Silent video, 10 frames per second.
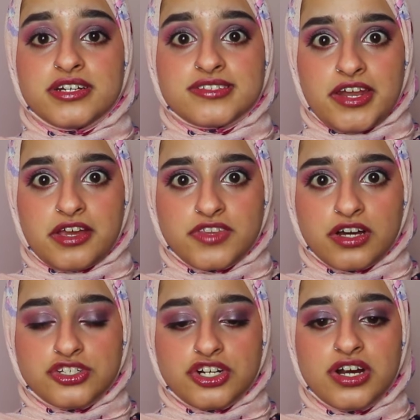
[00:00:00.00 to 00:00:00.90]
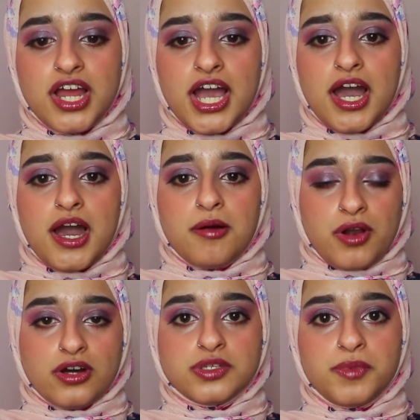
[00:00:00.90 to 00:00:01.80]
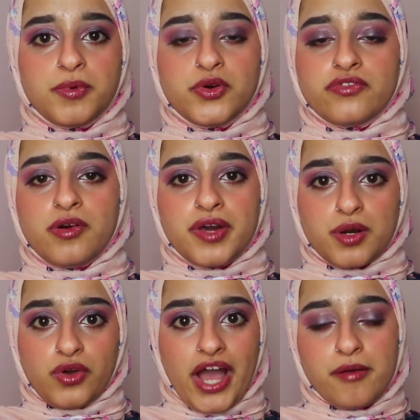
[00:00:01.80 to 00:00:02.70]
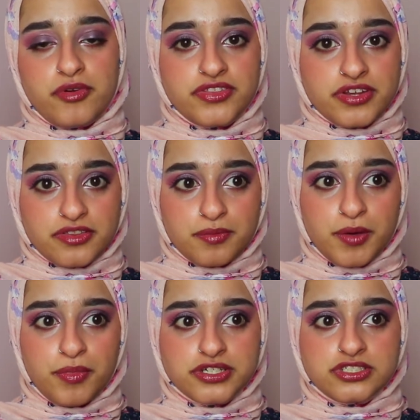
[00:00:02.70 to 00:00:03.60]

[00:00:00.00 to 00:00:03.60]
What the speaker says: understanding of the culture, but also people who have a better vocabulary than other people.